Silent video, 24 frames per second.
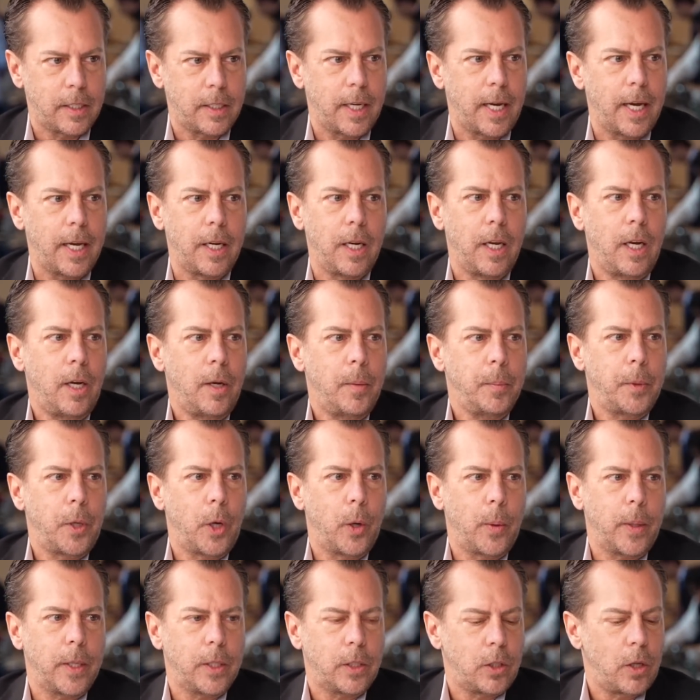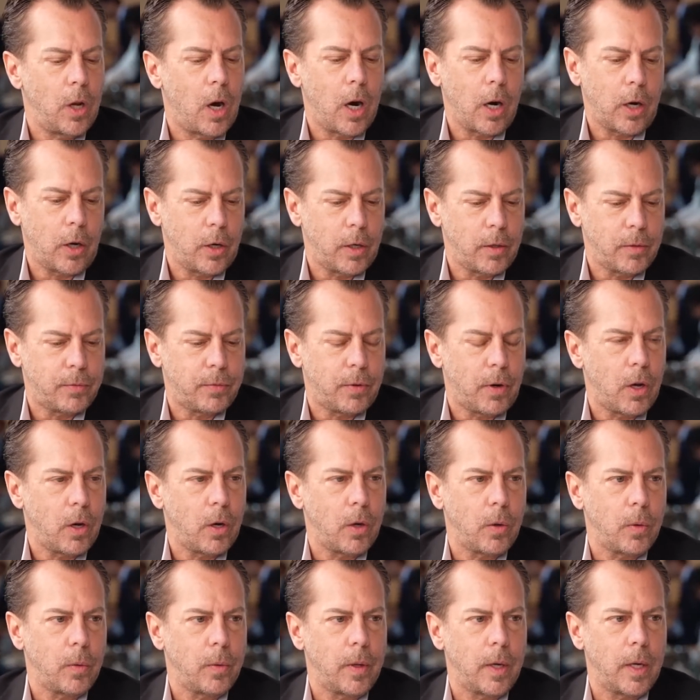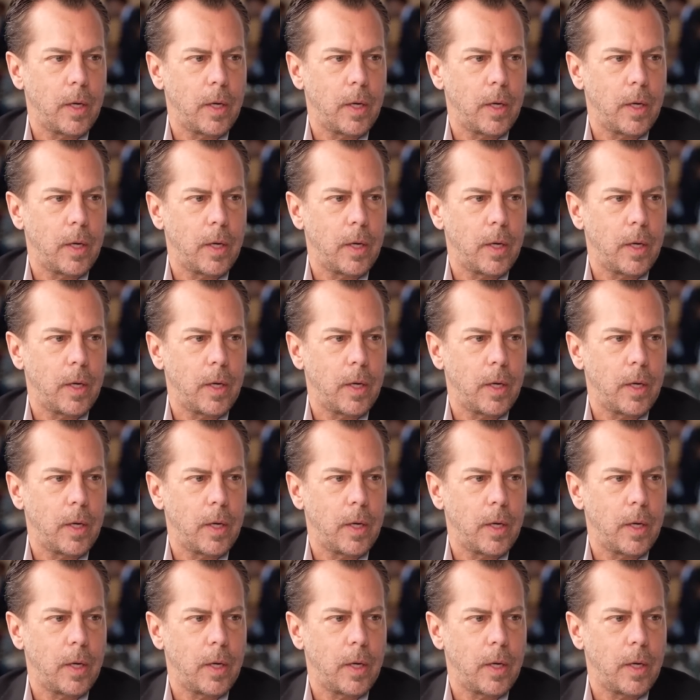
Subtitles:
said it's not going to follow